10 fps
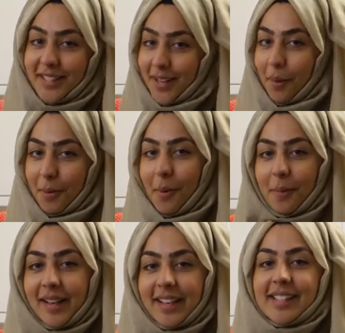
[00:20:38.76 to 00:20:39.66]
time you're
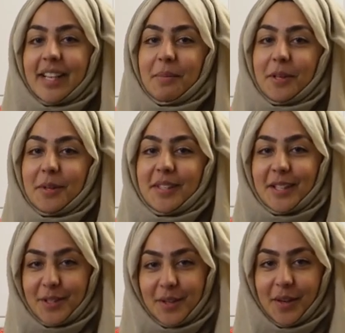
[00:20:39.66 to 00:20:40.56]
probably gonna see me
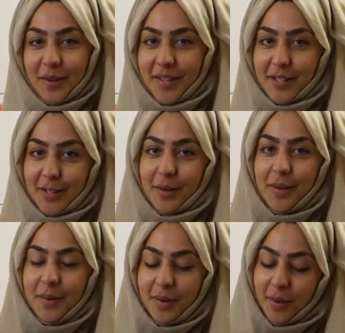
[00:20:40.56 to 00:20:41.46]
using sugar on this
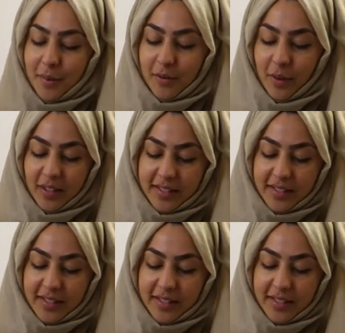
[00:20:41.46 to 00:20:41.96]
show. We've got